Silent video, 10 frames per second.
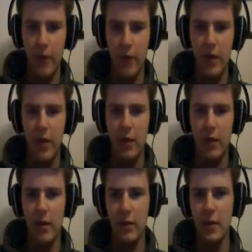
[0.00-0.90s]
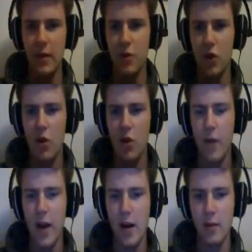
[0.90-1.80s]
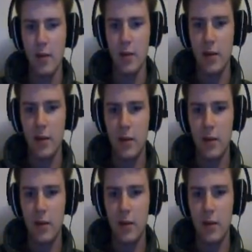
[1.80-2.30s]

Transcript: do I have to get to things? How short are my arms?